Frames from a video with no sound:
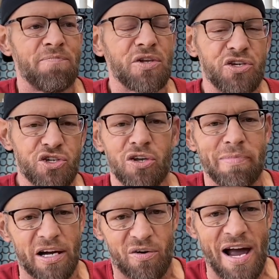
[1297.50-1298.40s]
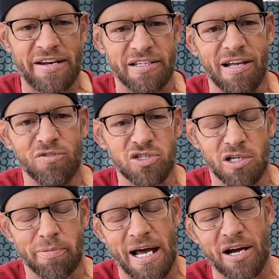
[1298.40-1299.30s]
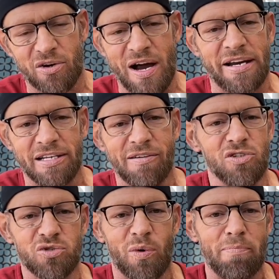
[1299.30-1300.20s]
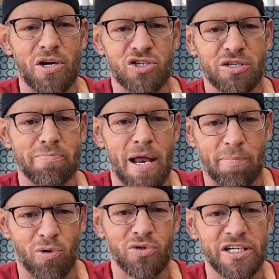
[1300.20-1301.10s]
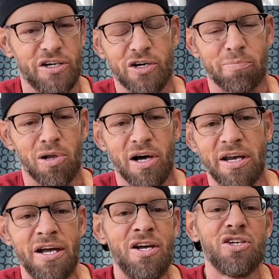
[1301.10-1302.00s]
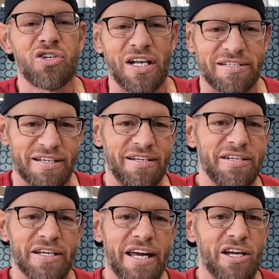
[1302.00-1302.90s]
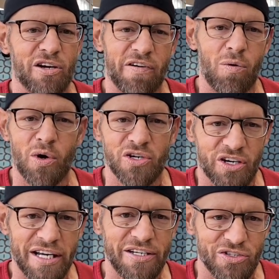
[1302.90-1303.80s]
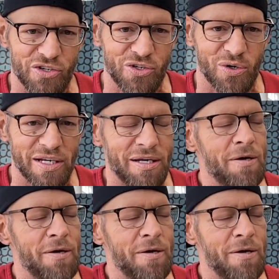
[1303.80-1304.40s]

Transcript: show that my creatinine level is a little bit high. Creatinine level is what measures the amount of protein in your blood, so that's an indicator of how well your kidneys are doing.